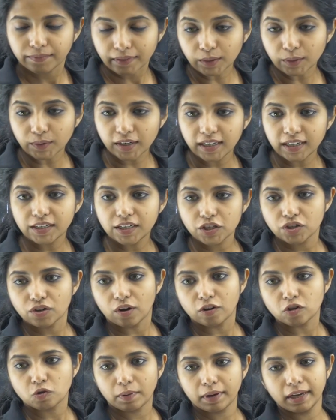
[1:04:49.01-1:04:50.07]
Okay, it is
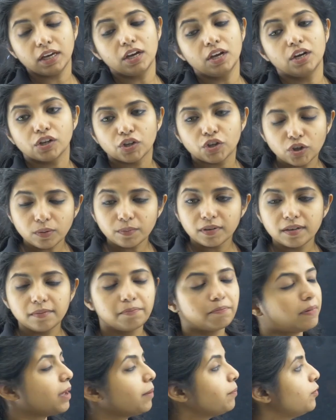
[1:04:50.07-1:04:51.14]
caused by human
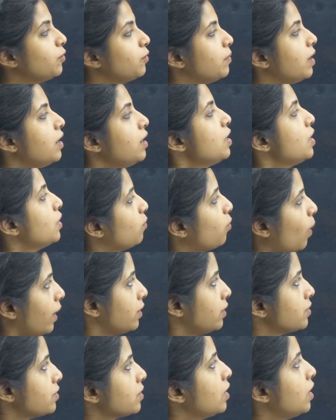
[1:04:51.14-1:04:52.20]
papilloma
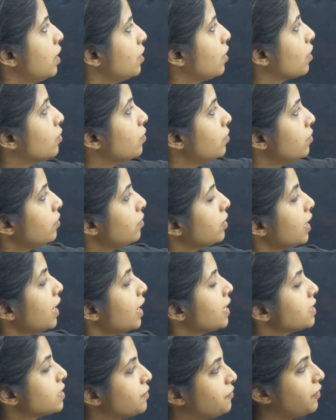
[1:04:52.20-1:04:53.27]
virus. Now, gonorrhea
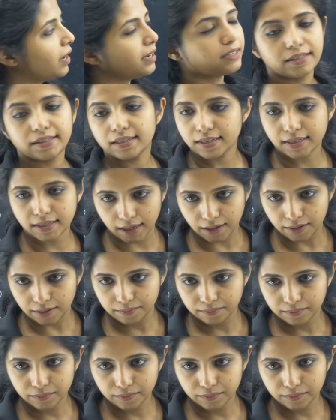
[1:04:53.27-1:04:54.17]
and syphilis is there.